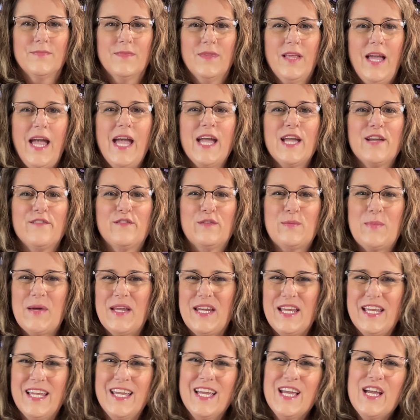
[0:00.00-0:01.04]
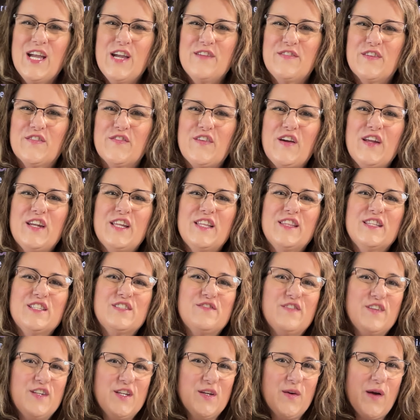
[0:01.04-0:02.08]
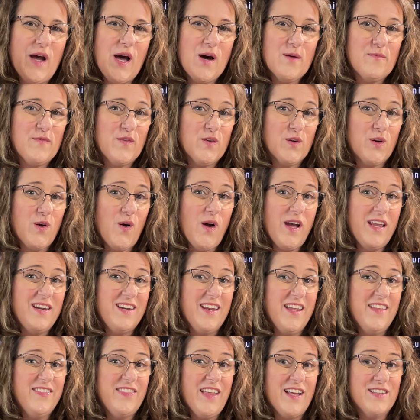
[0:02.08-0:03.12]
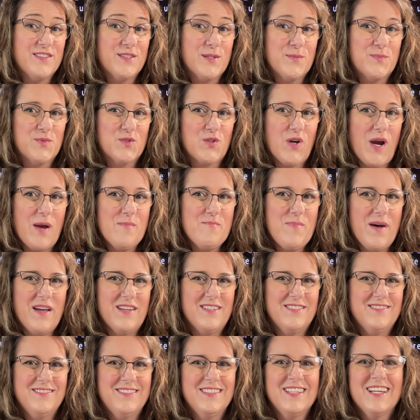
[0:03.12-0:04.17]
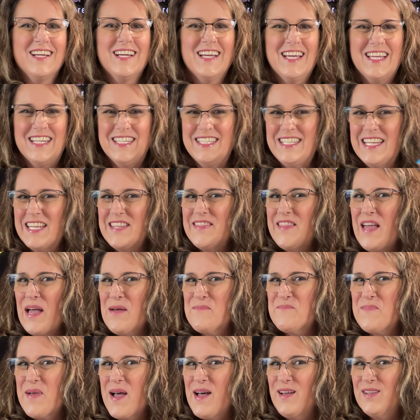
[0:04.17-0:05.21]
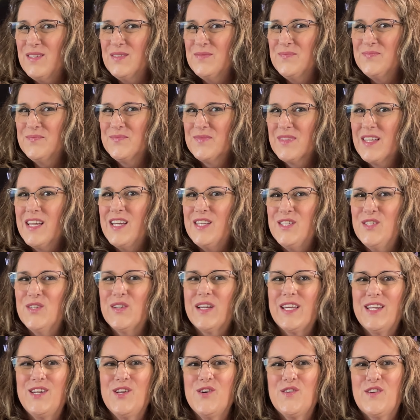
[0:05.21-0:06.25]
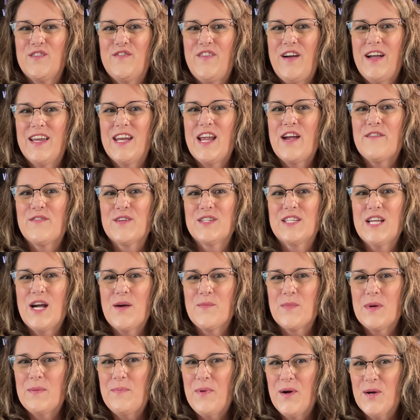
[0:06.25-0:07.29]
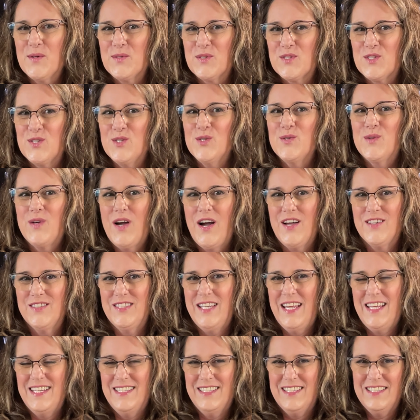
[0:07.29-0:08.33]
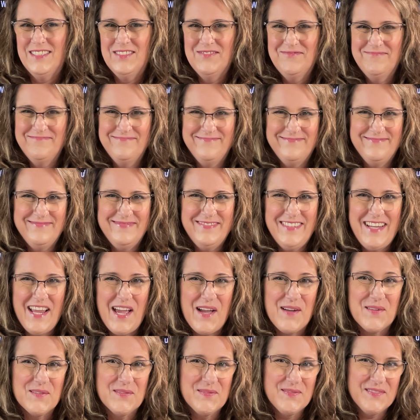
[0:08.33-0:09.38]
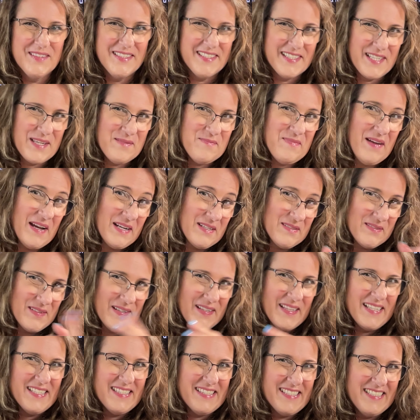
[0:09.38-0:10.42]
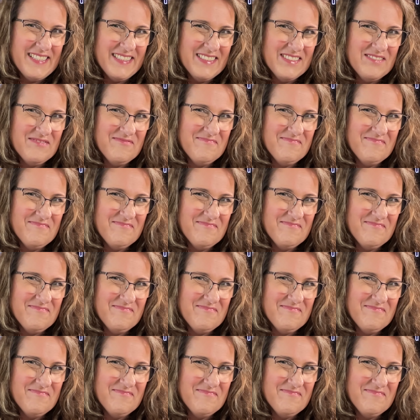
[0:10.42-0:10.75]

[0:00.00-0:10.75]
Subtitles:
Hey everybody, if you're finding this video helpful, go ahead and hit that subscribe button and ding that bell, and you'll get notified every time we post new content. Now, let's get back to our lesson.